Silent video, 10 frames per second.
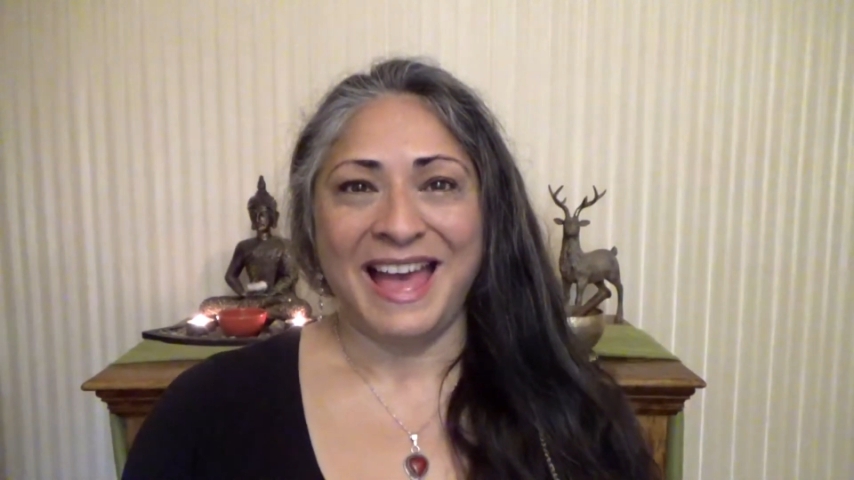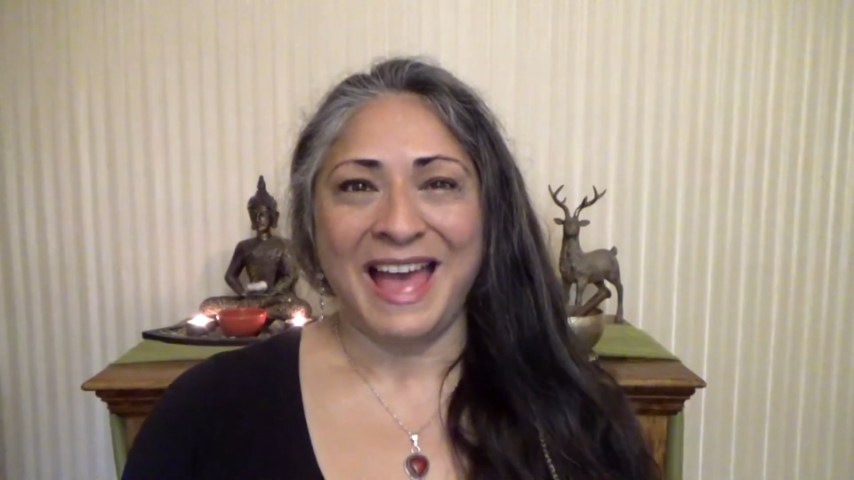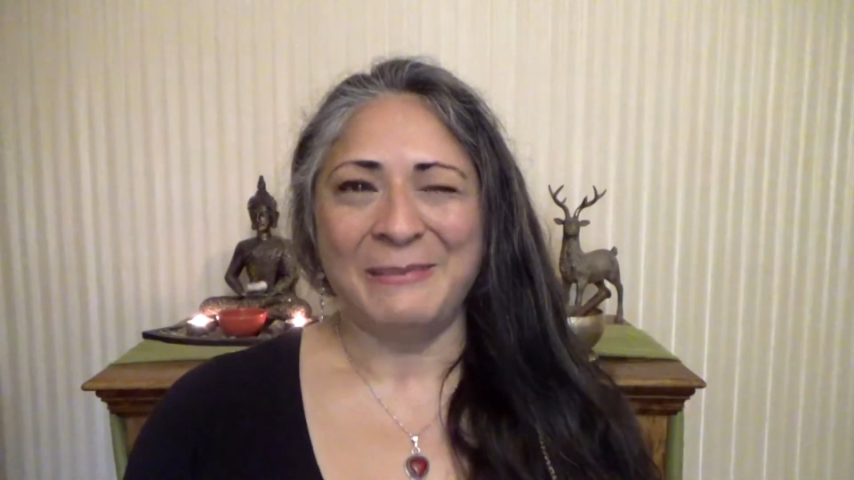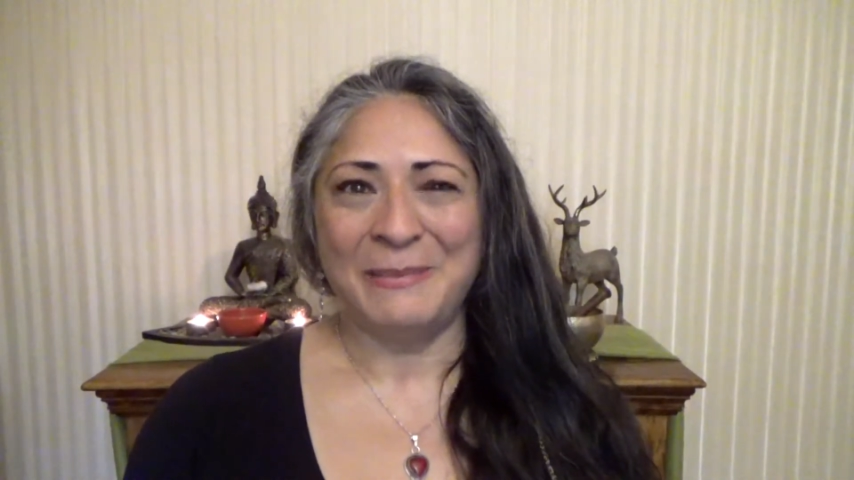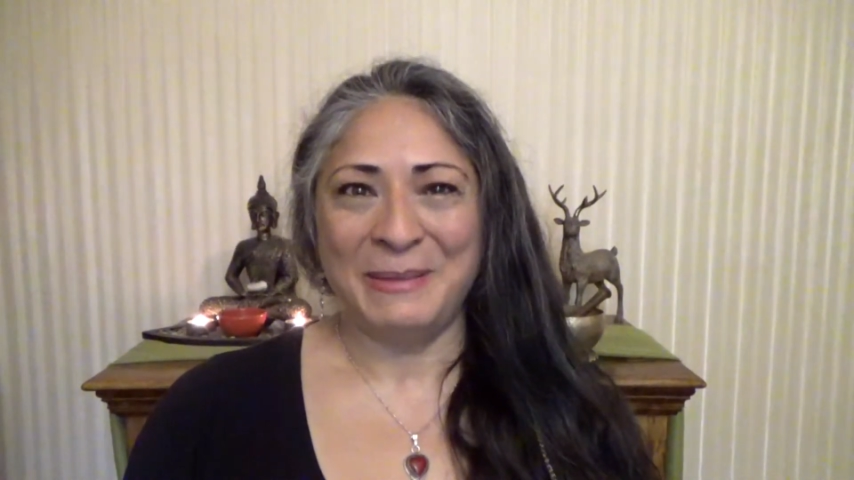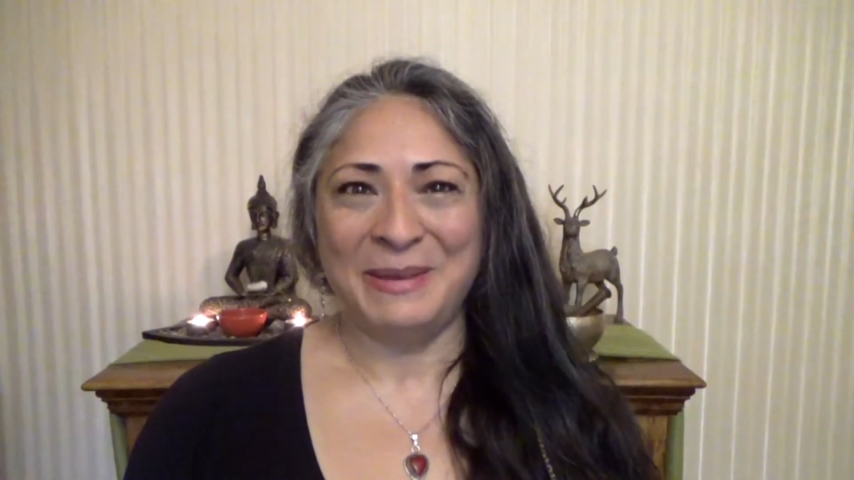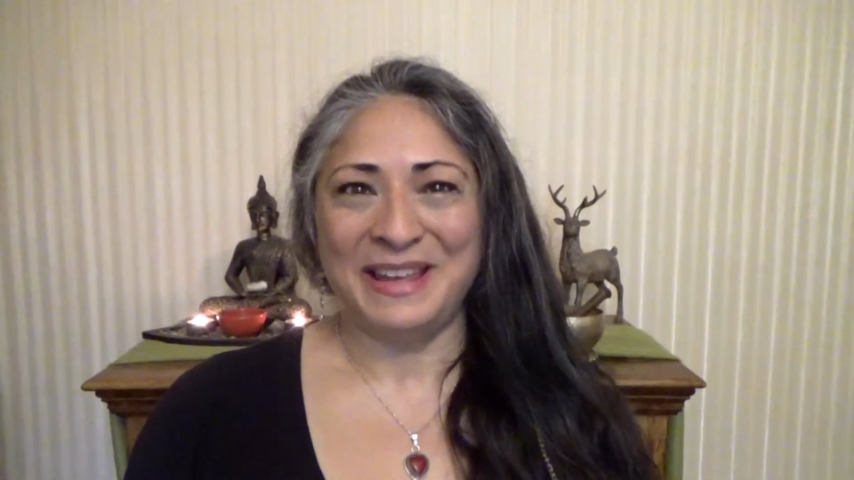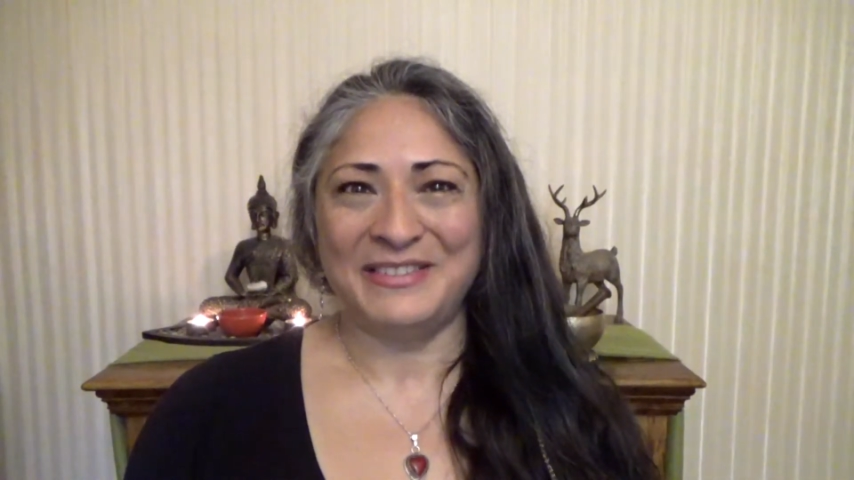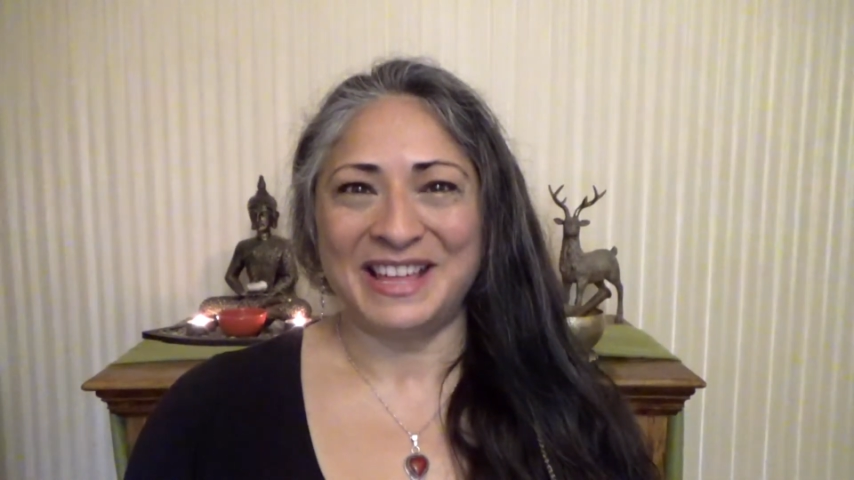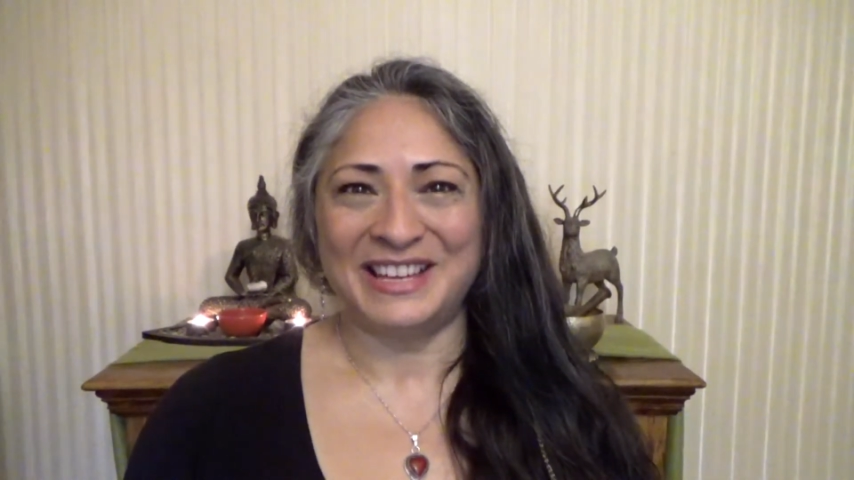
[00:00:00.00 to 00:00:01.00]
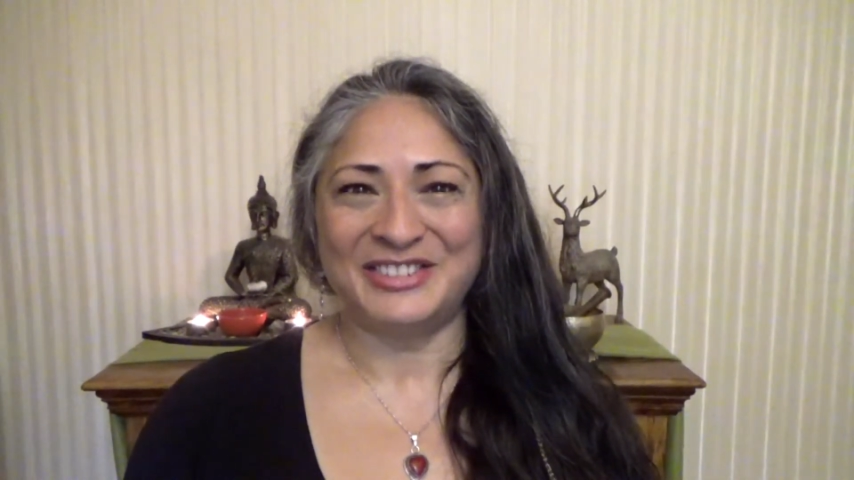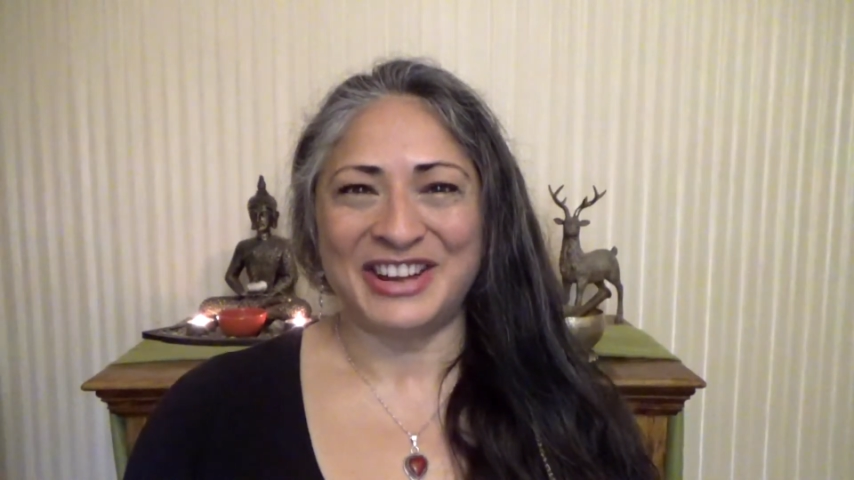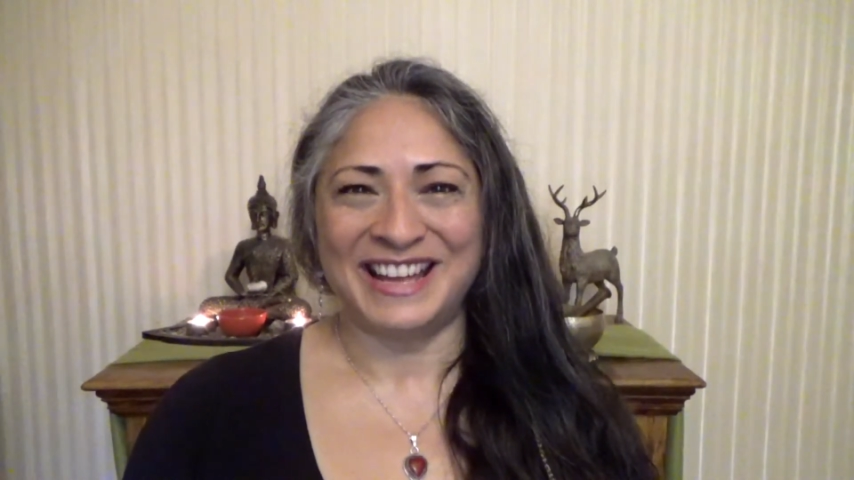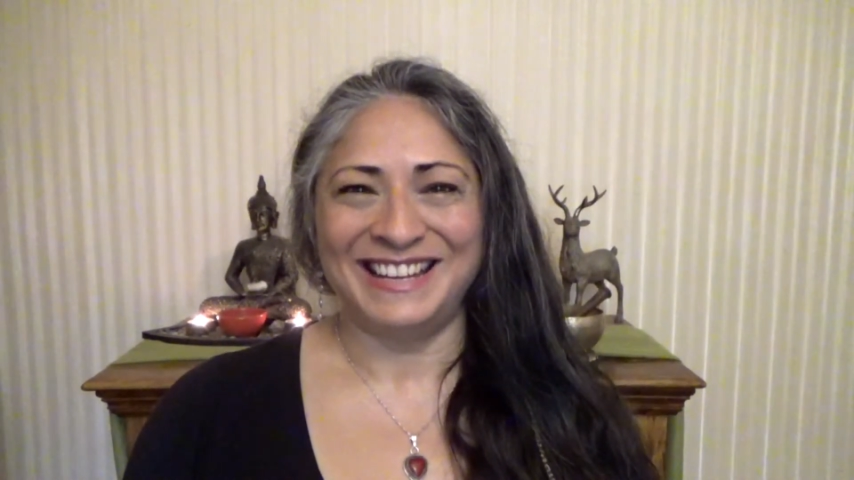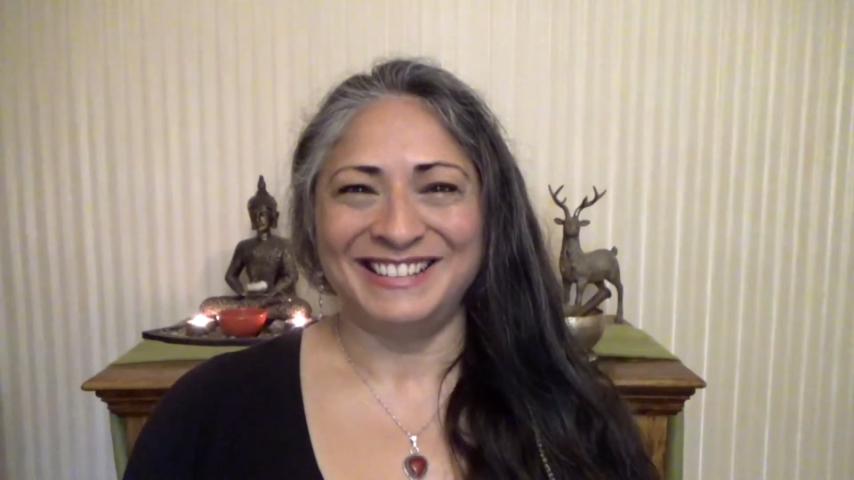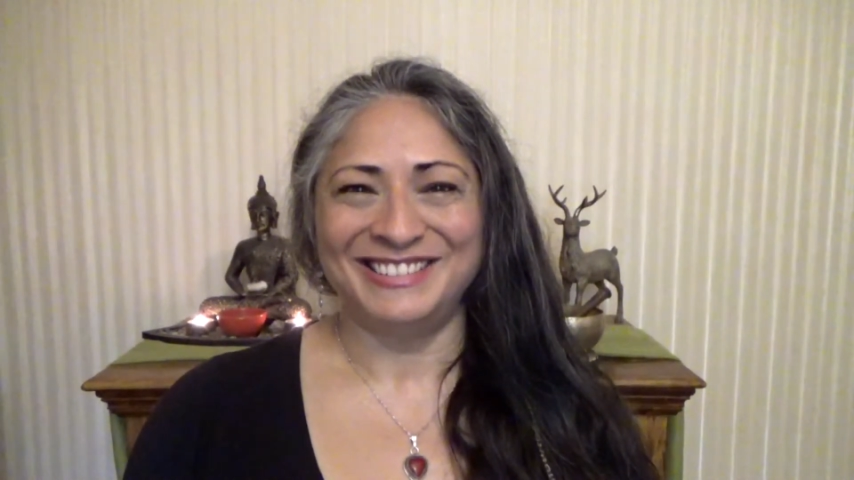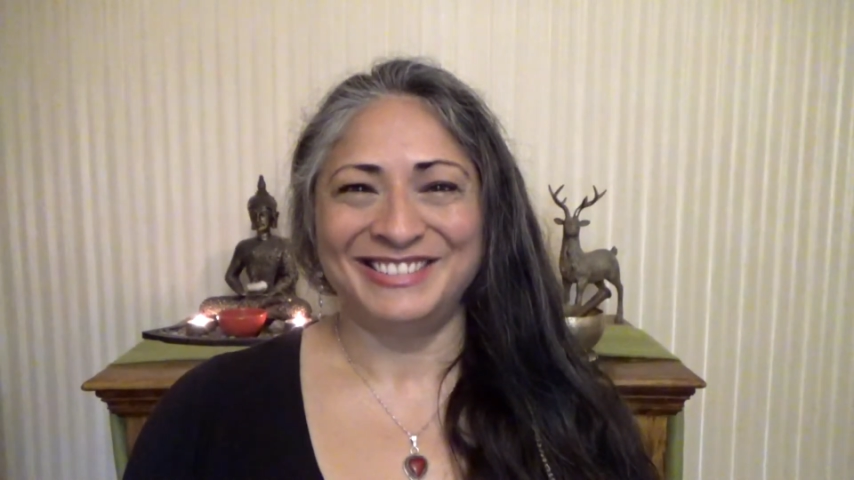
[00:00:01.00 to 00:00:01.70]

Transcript: and maybe give that a try.